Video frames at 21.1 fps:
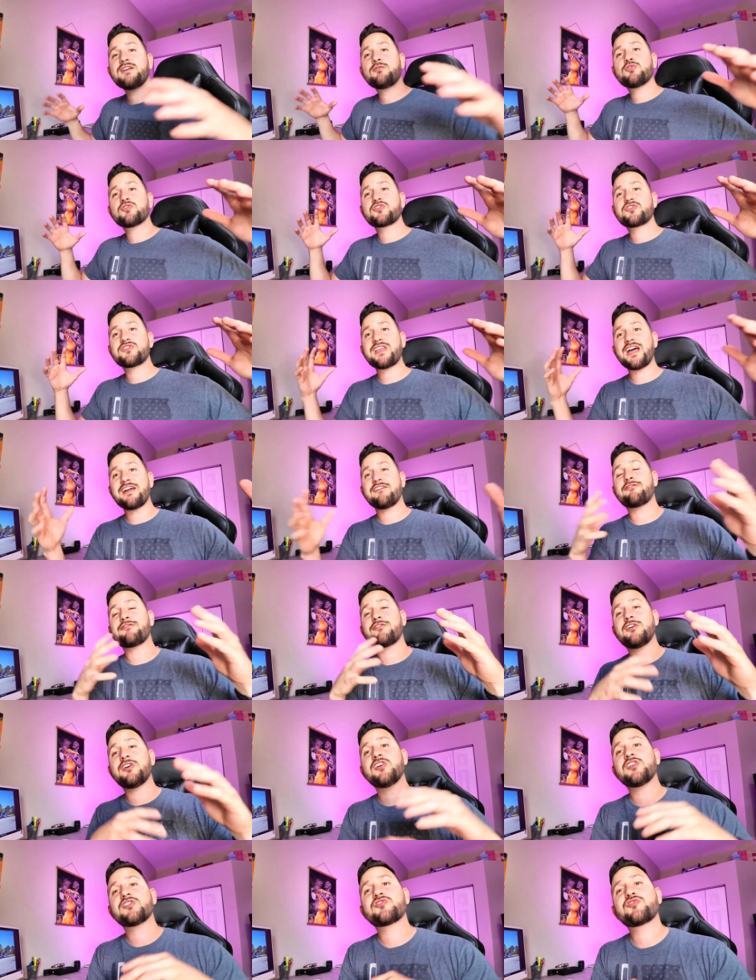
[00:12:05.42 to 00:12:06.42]
it was time
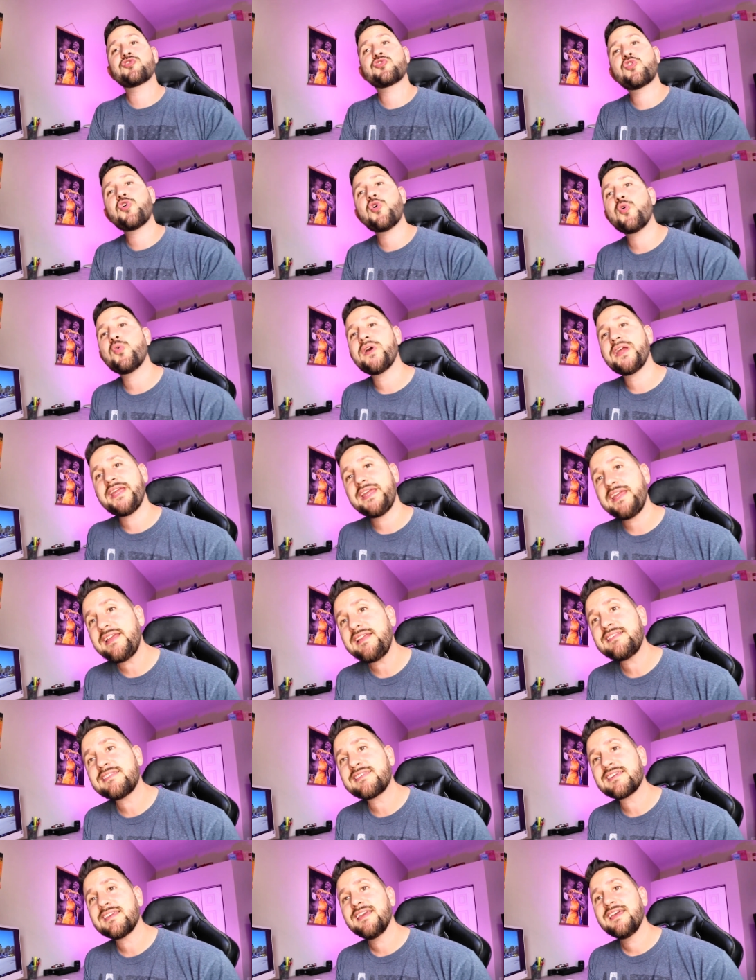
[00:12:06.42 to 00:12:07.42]
for us to go
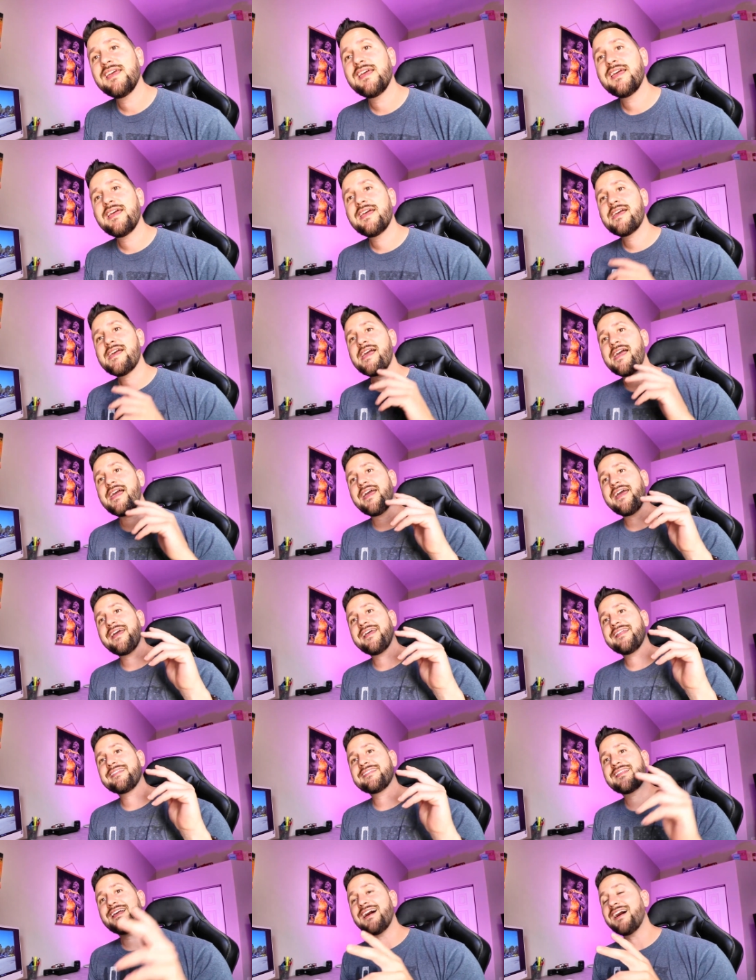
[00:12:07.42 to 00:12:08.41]
eat
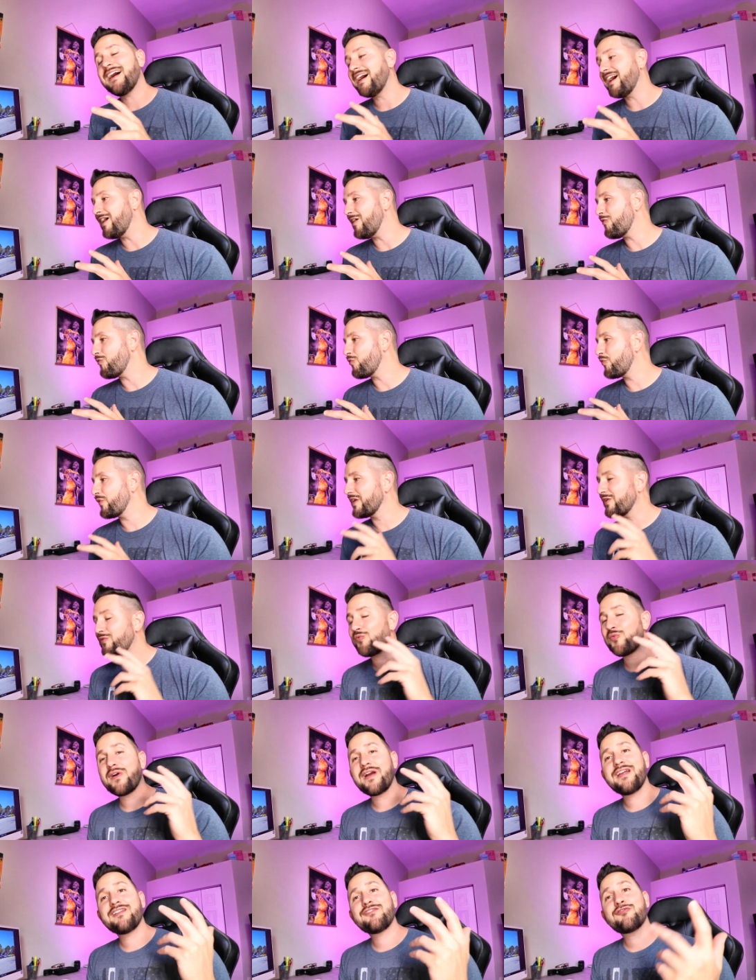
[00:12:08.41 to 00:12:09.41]
and uh, we
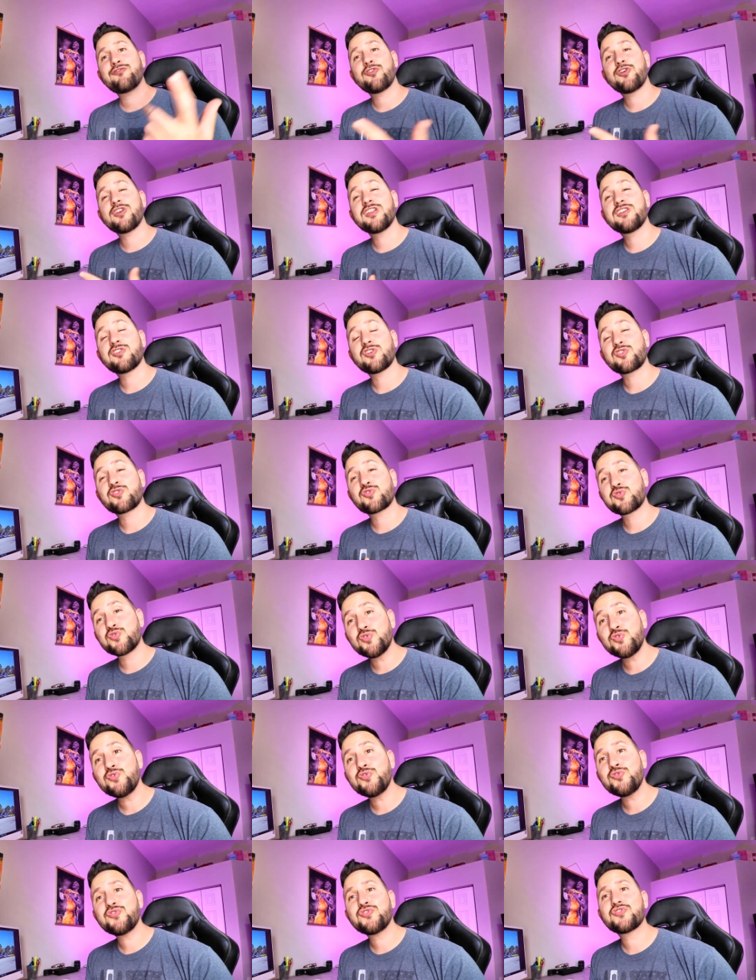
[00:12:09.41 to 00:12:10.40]
went for a little
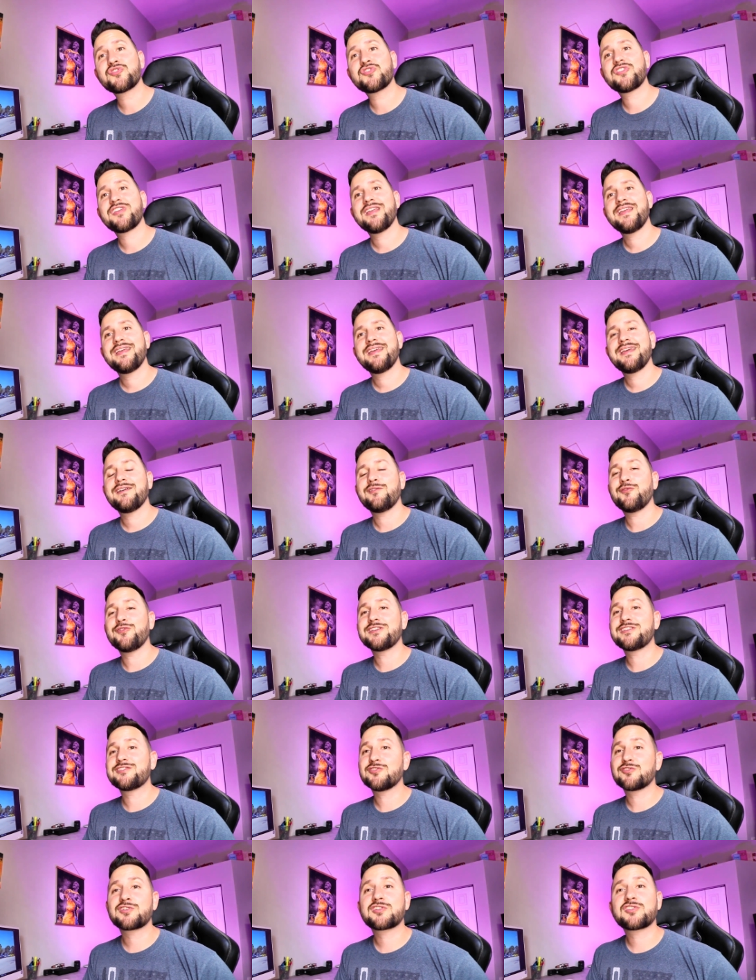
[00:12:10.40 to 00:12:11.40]
cruise. We
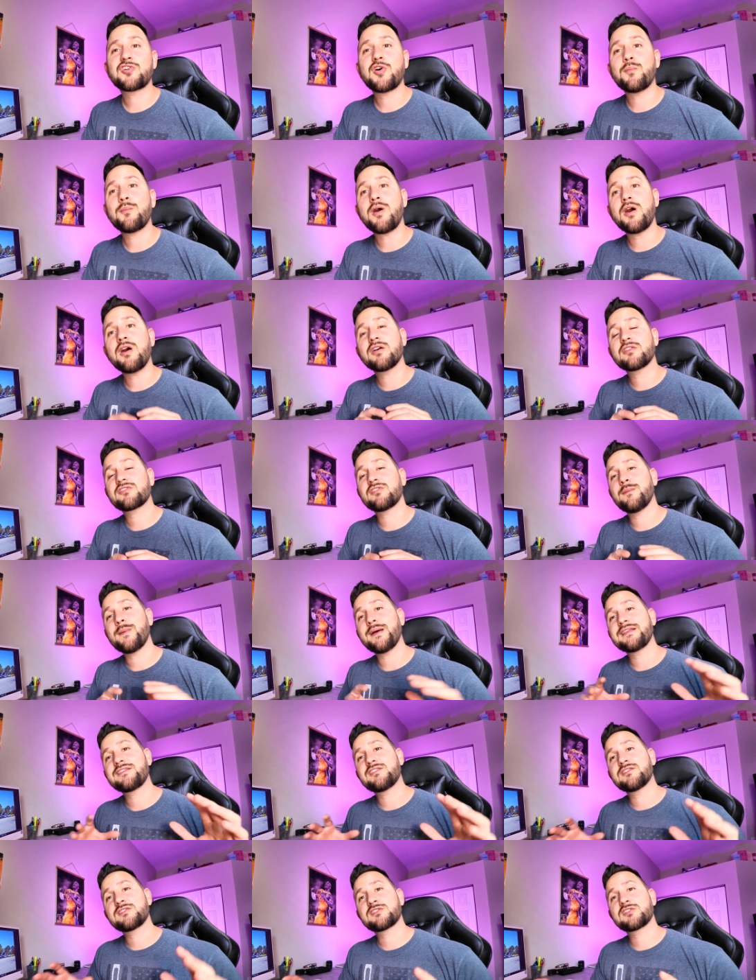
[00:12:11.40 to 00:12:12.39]
took some awesome,
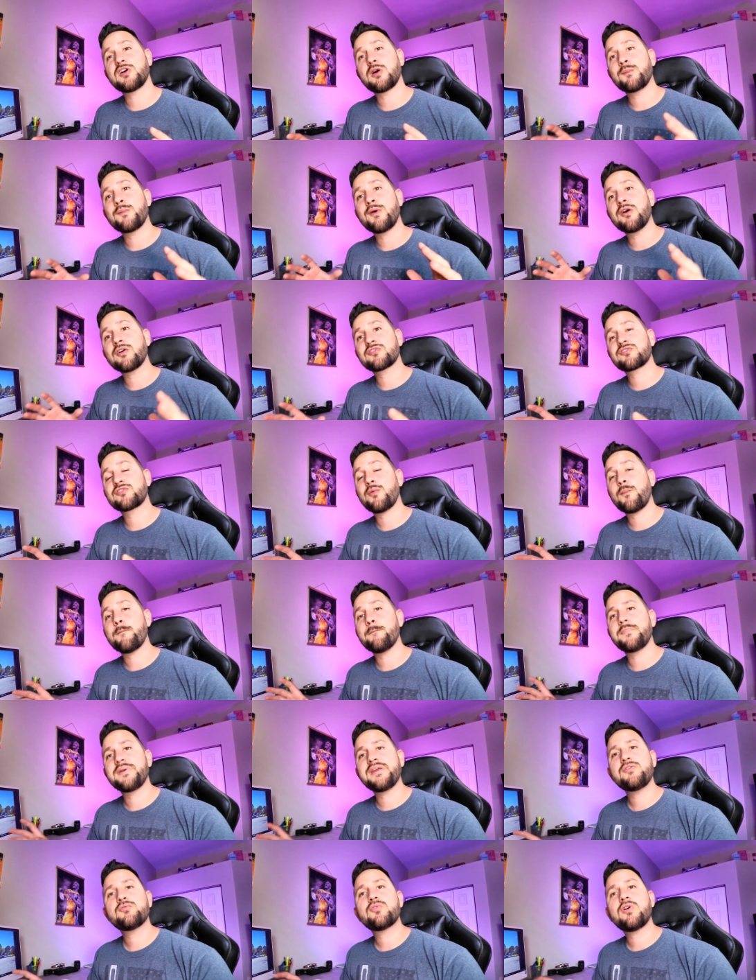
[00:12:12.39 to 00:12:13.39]
I took some
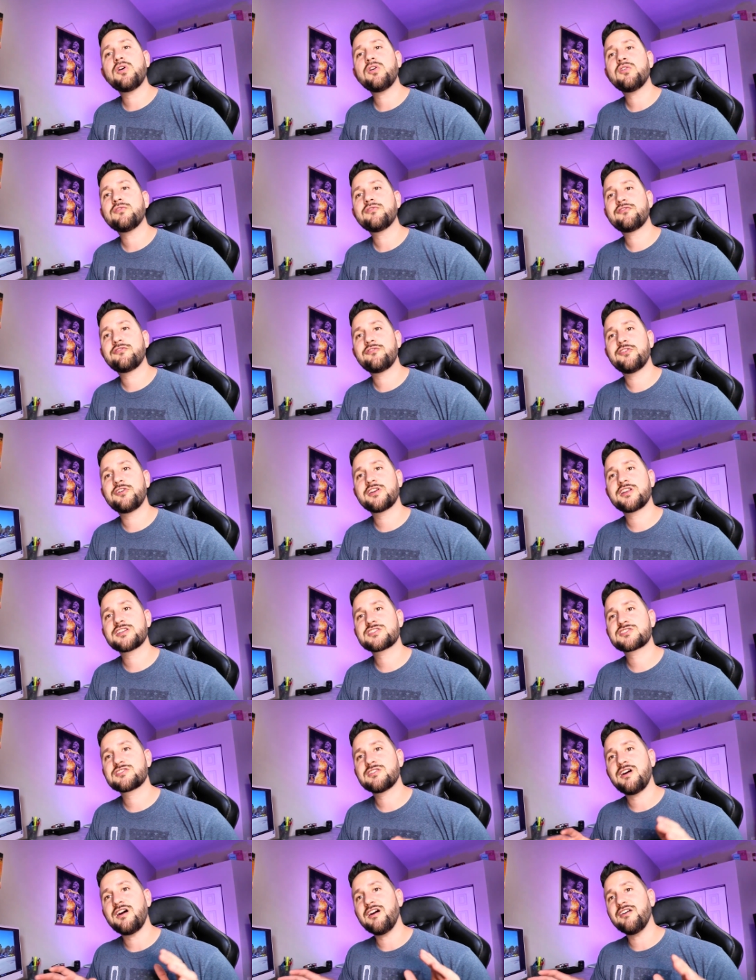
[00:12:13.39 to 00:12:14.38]
awesome B-roll
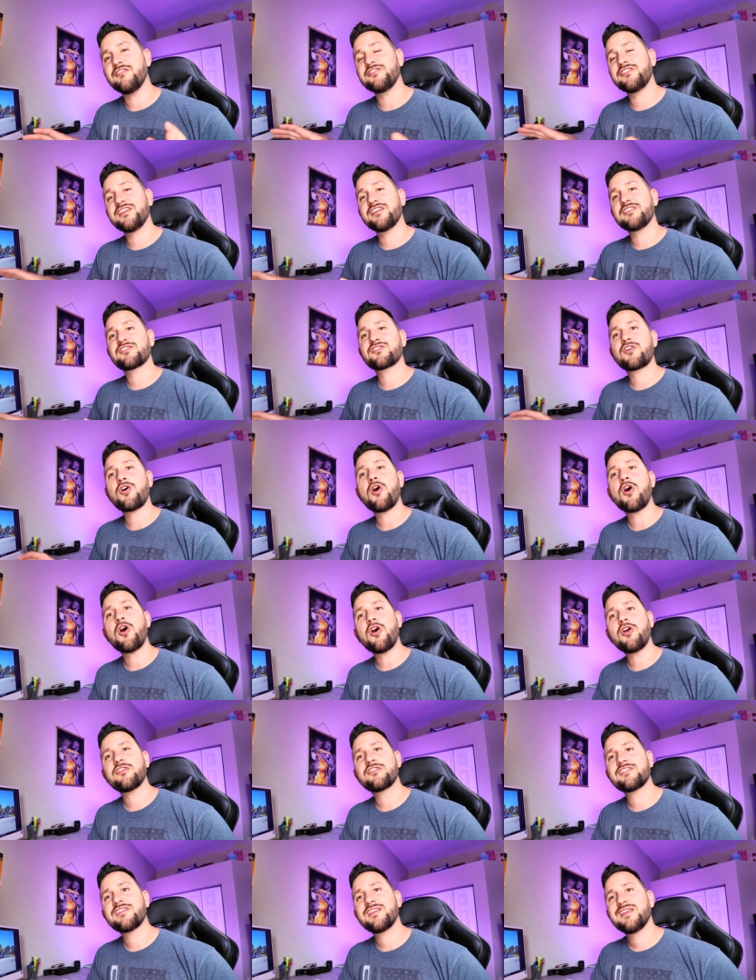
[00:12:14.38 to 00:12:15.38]
footage of these
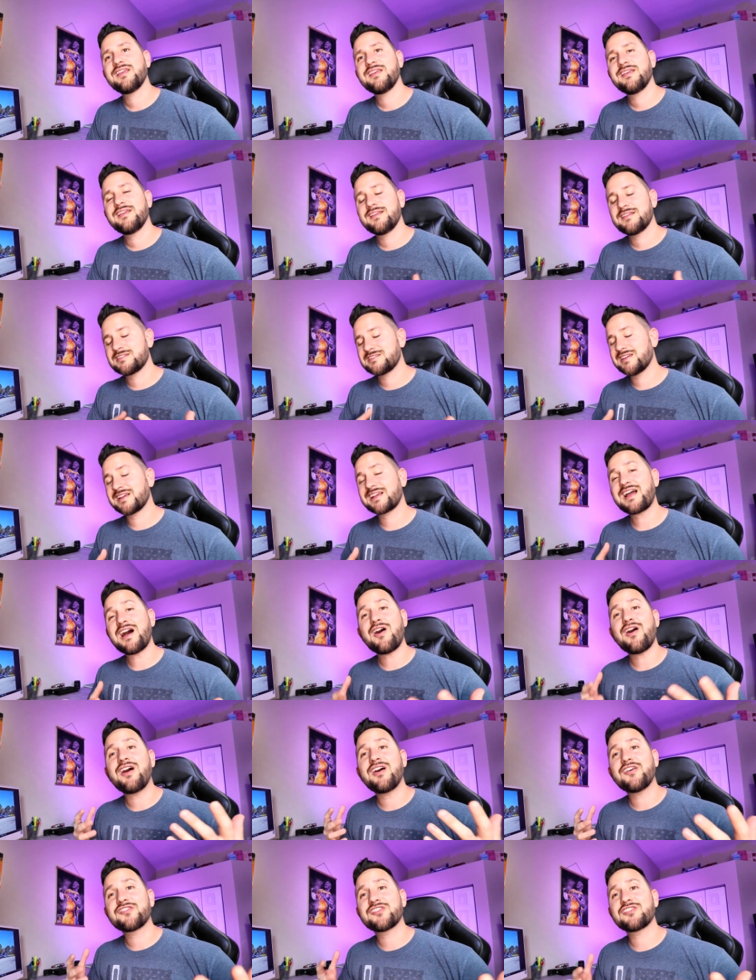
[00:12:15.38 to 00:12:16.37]
cars. Check
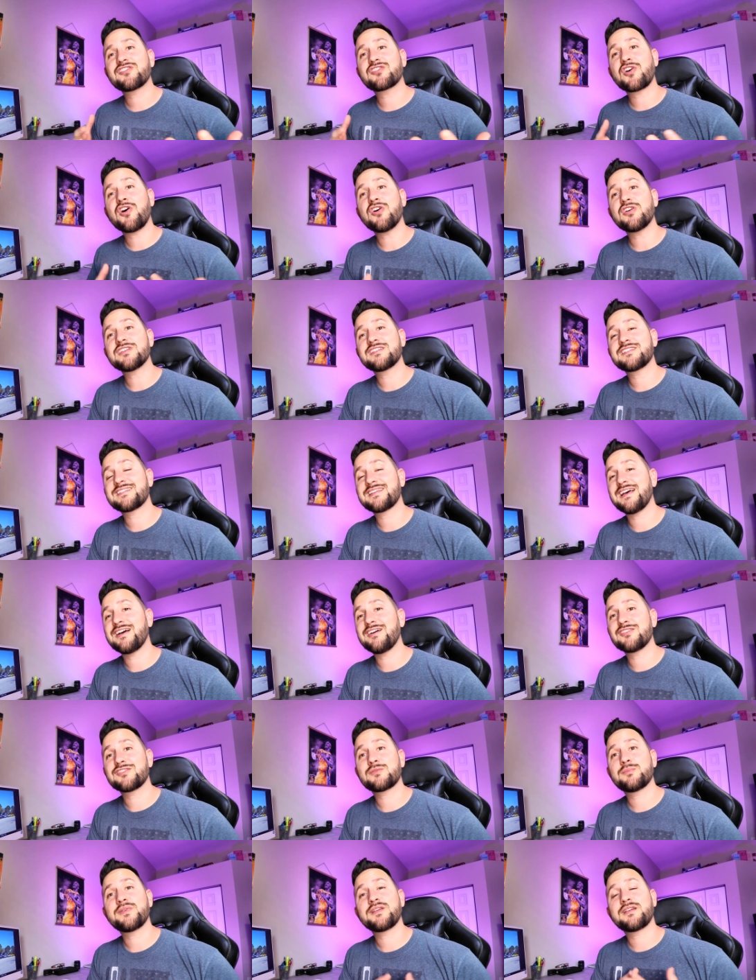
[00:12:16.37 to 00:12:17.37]
out how this car
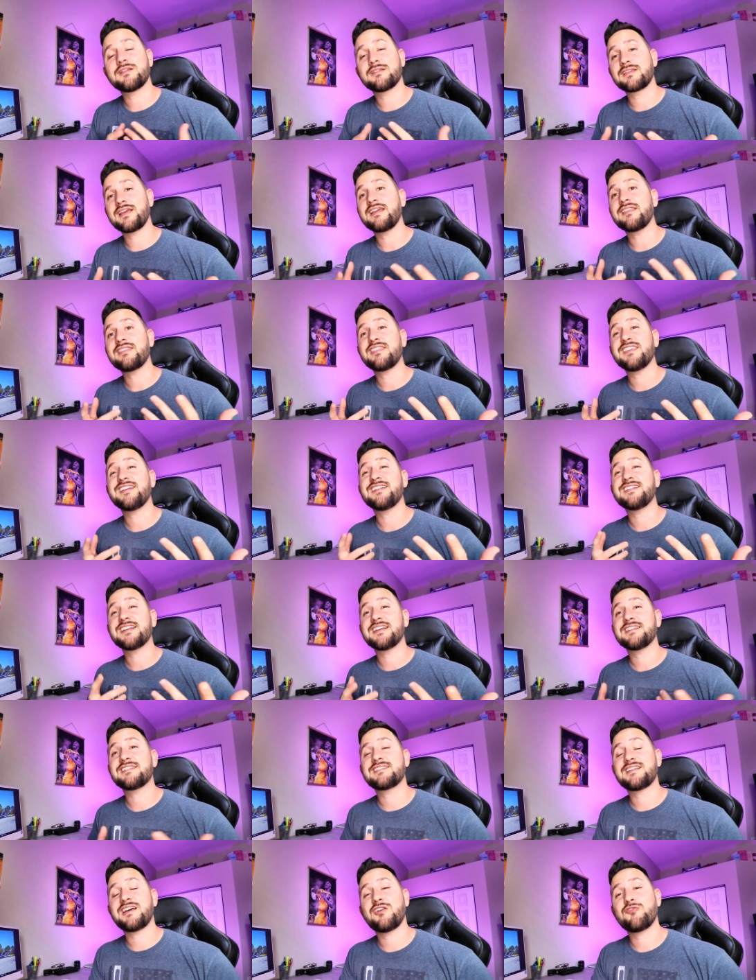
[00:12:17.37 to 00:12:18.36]
sounds because I think
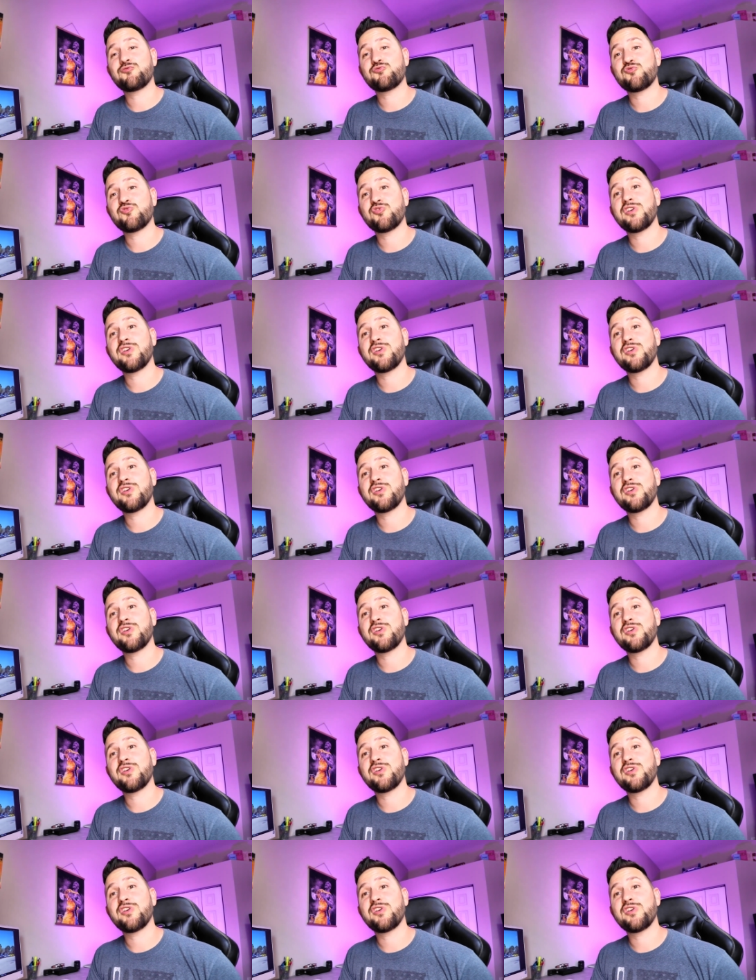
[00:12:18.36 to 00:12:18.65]
they sound